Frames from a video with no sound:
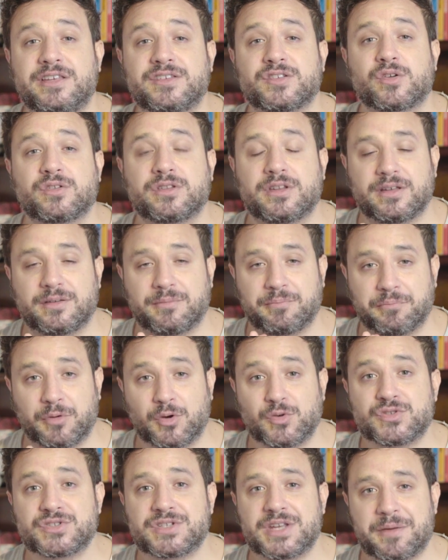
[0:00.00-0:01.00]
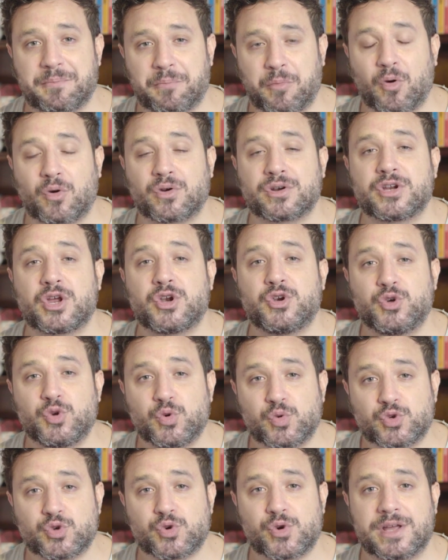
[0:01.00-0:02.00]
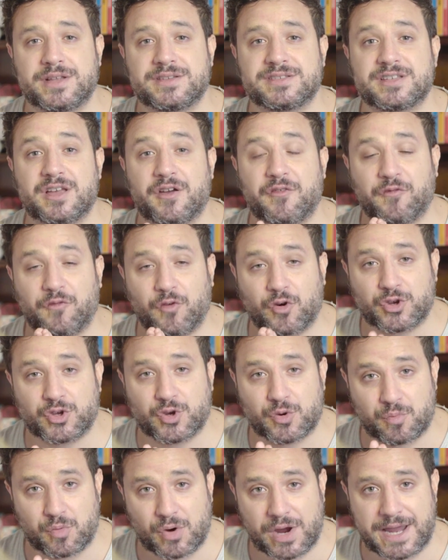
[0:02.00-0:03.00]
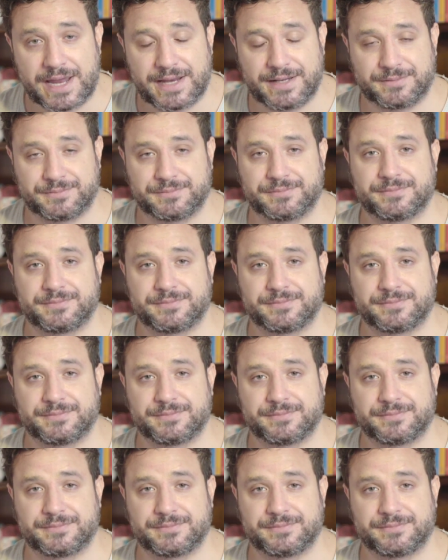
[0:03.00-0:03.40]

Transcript: These are the most important nutrients for your brain.